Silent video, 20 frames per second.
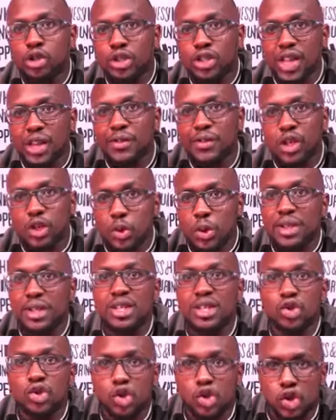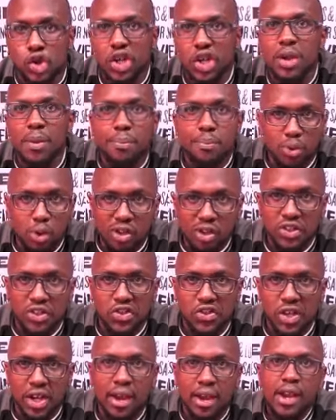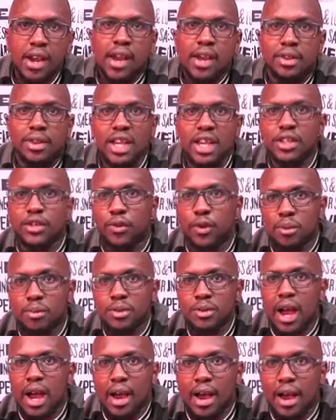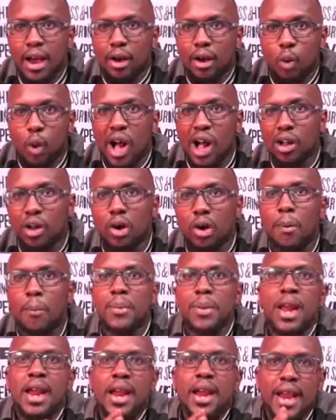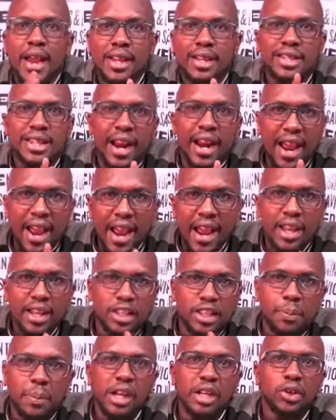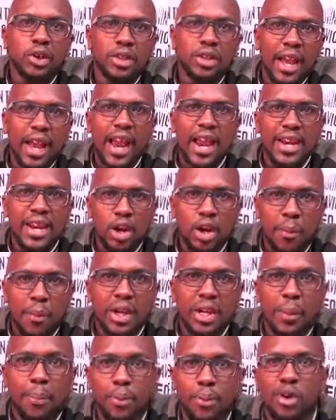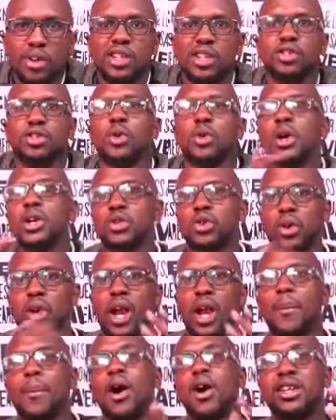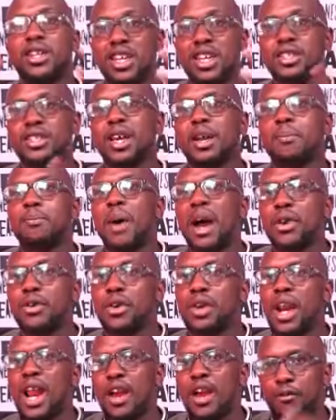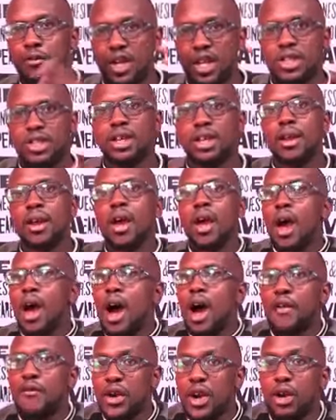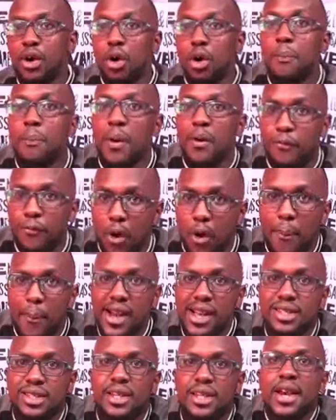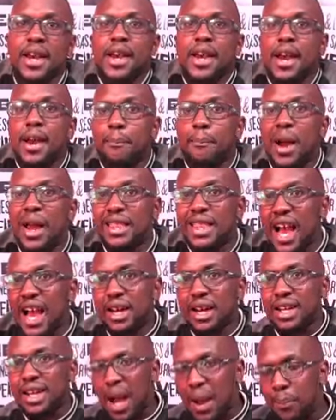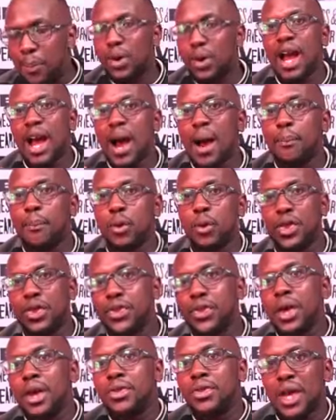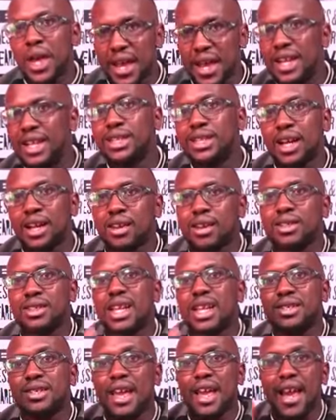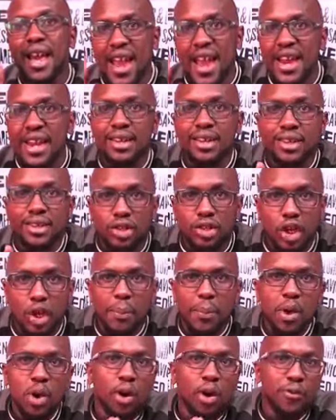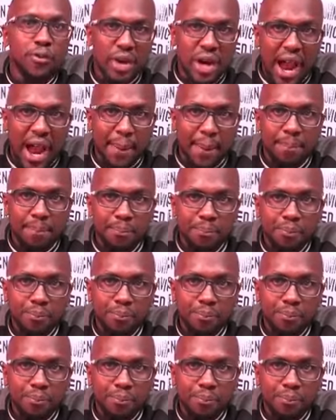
720G processor. This is from Qualcomm. It's built on the 8nm processor, so we're talking about decent battery life, decent, very good performance. But that coupled up with the internals, that's the 8 GB of RAM